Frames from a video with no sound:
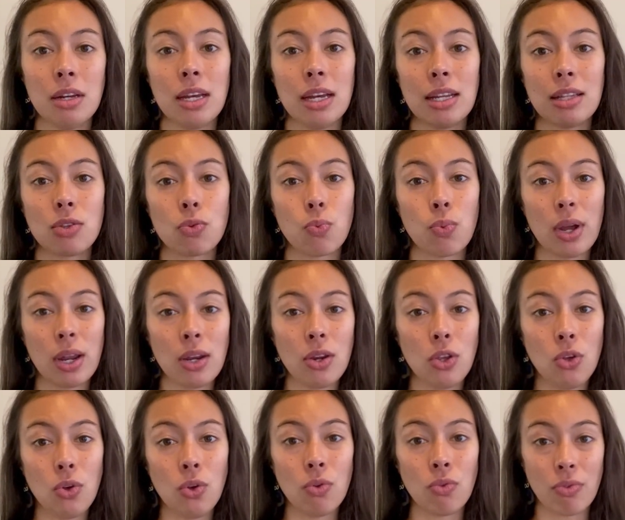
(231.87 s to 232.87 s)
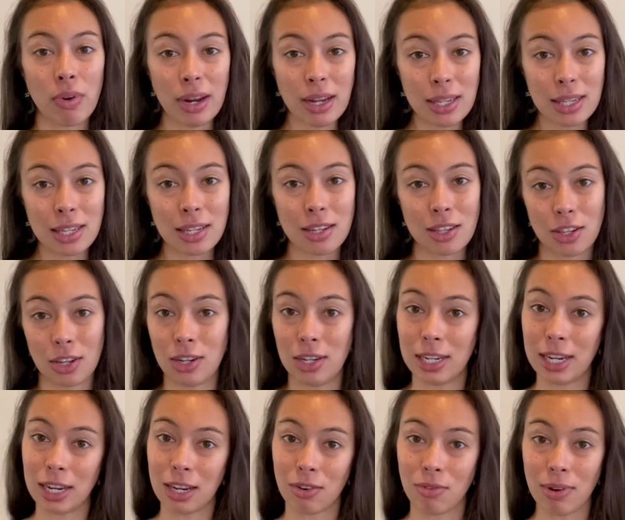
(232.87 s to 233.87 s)
It's when you rest, so you
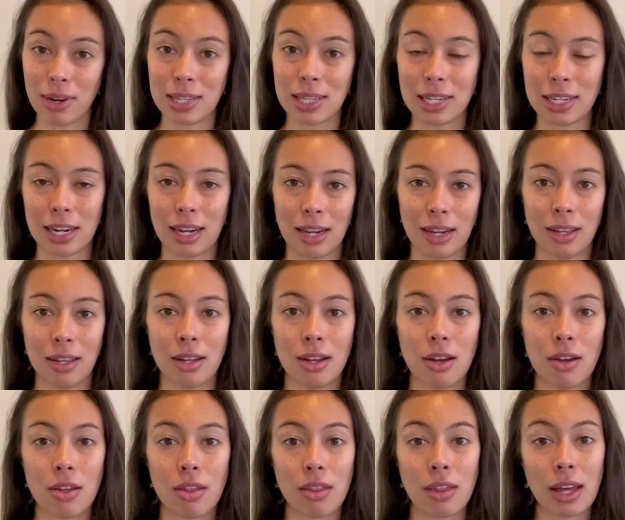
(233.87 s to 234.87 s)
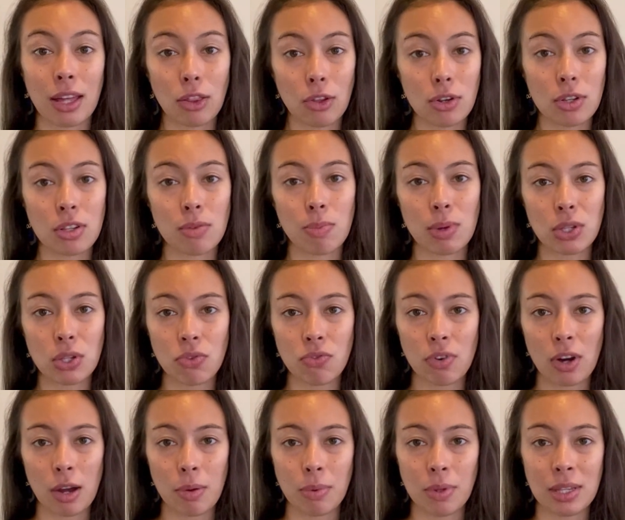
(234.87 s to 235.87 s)
take a rest day, that those muscle
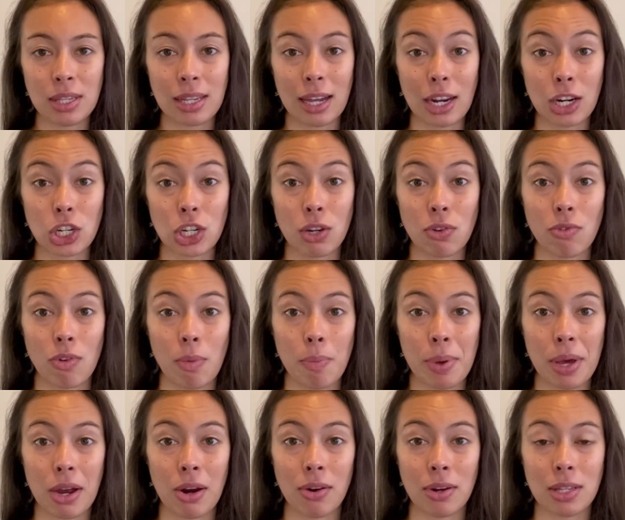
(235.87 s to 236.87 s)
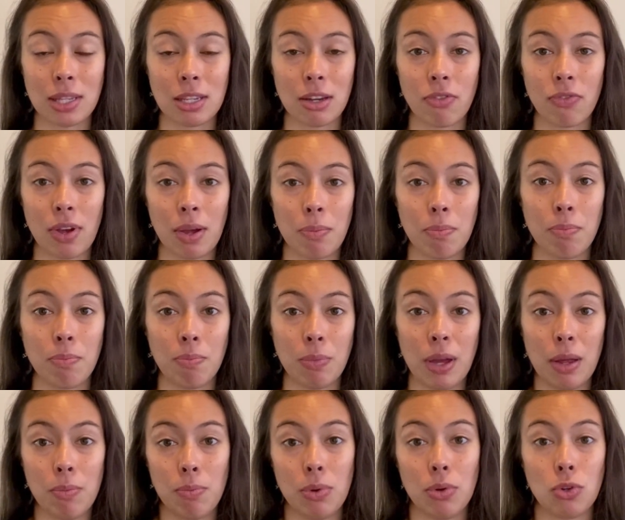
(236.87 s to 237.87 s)
fibers actually repair itself
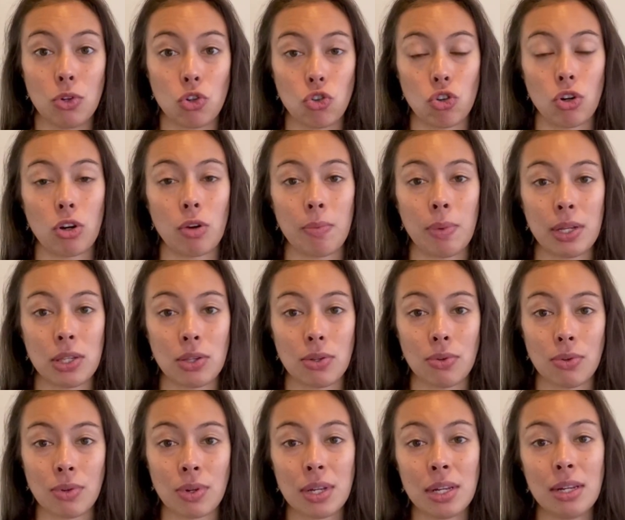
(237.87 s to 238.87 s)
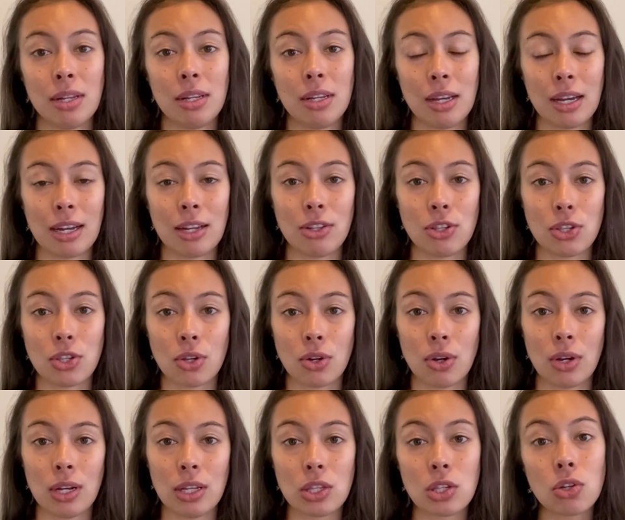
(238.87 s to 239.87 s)
and build a stronger muscle. And so
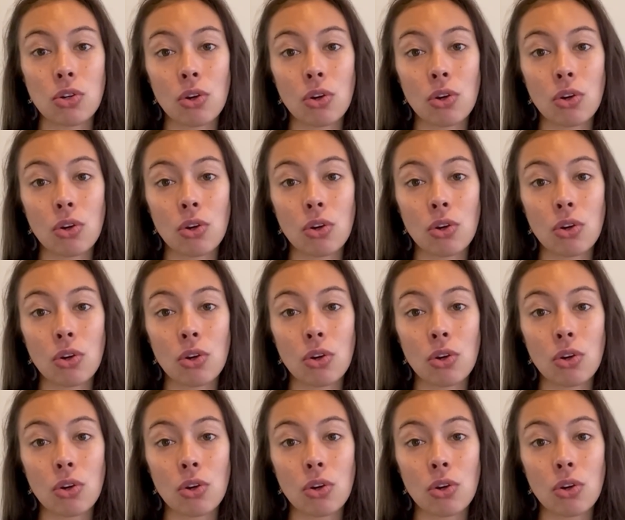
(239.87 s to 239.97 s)
it's